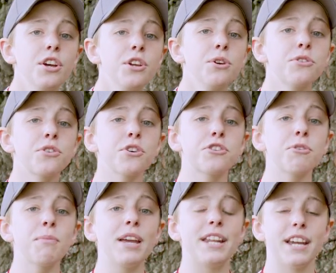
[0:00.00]
use social
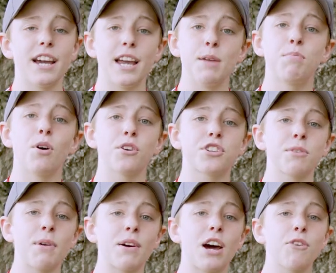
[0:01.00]
media and post
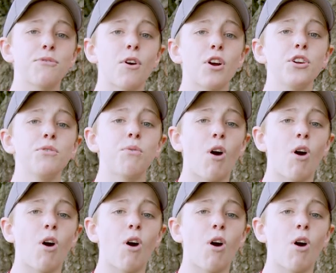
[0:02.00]
about how far you've